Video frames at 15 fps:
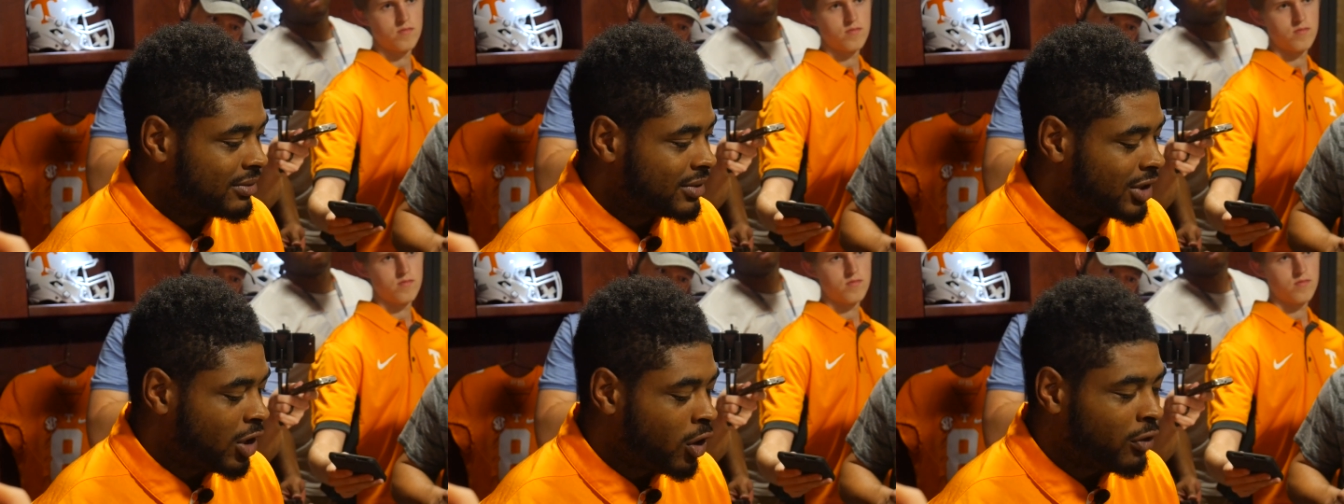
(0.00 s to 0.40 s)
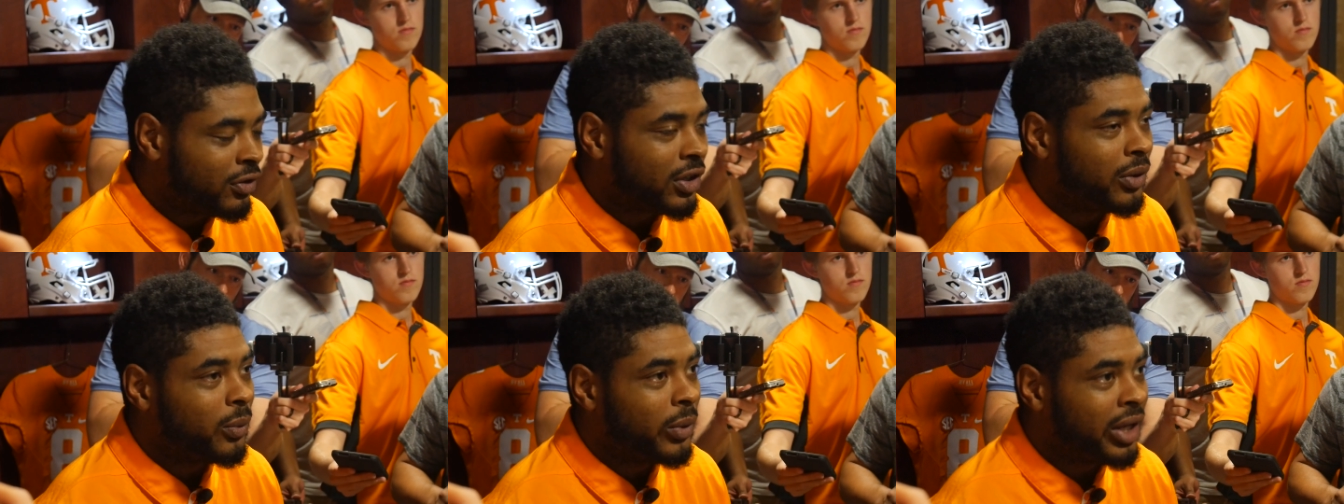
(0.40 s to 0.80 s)
to
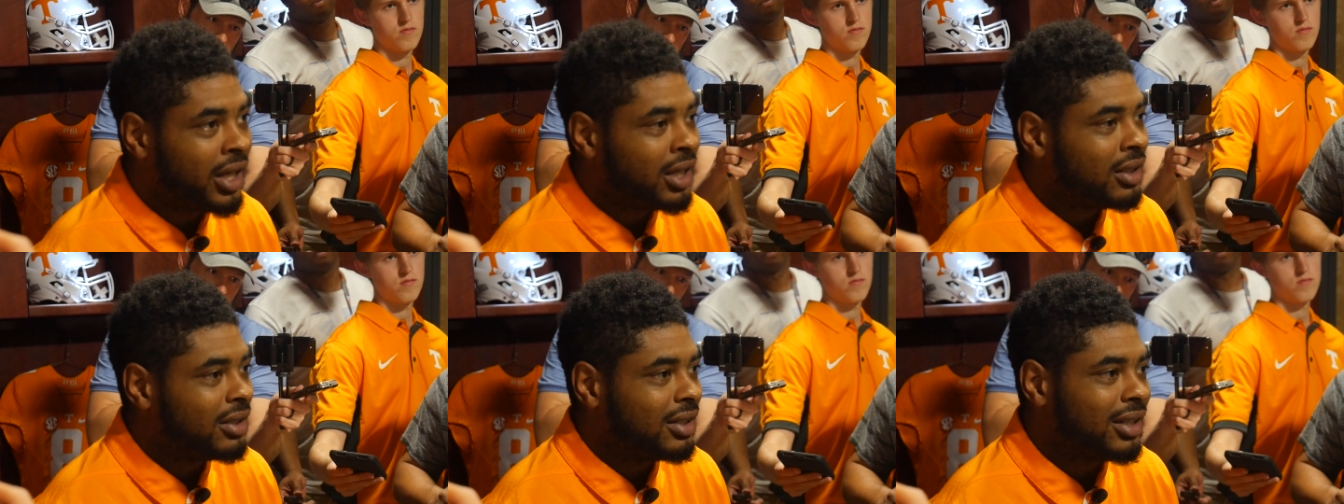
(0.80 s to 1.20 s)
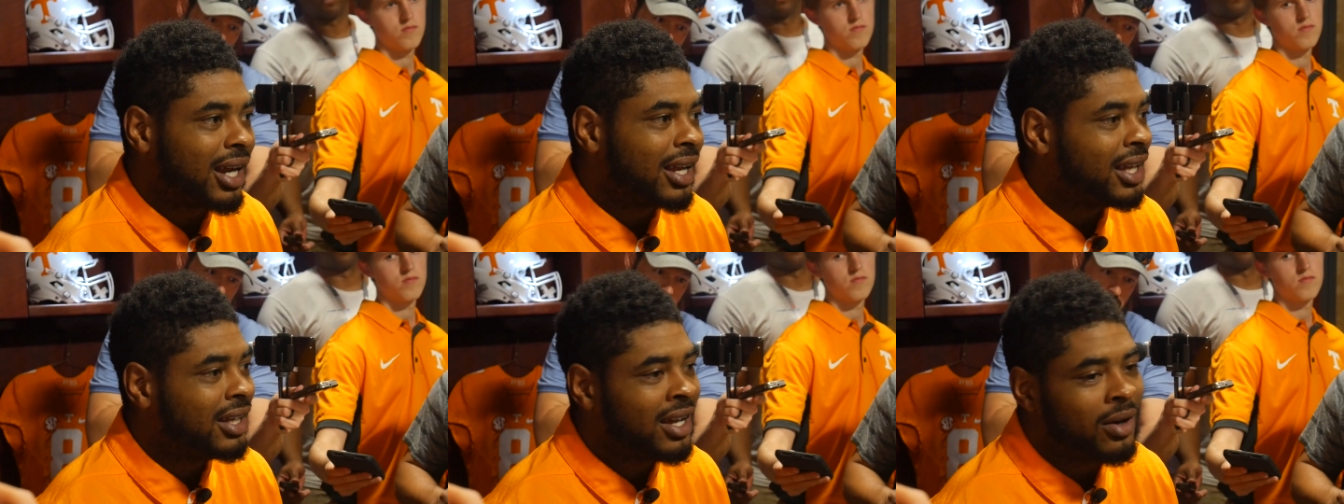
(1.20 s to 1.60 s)
hopefully win. I
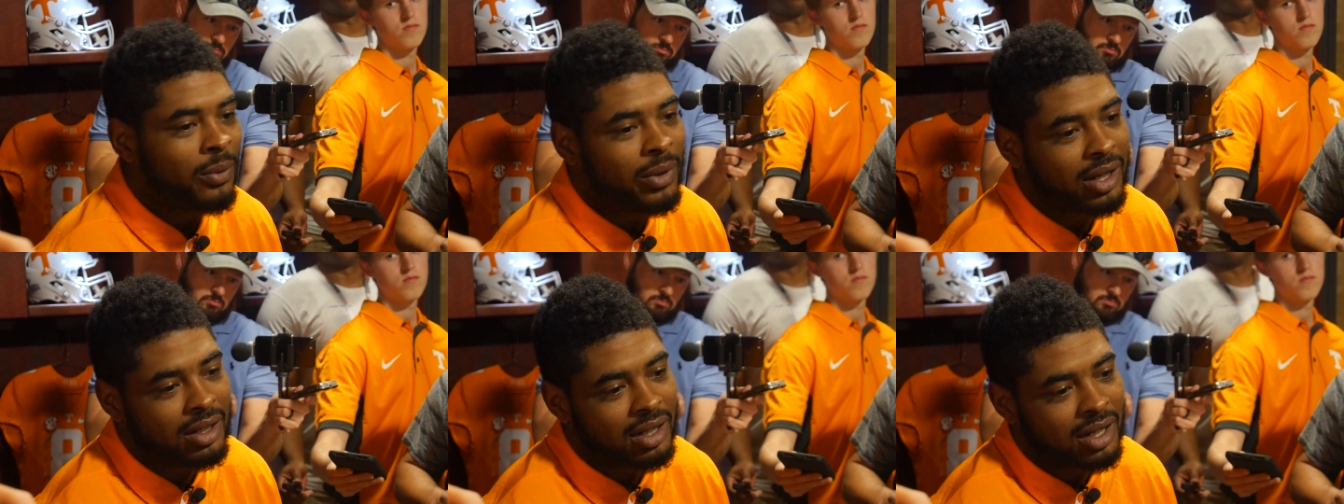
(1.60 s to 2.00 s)
cannot wait.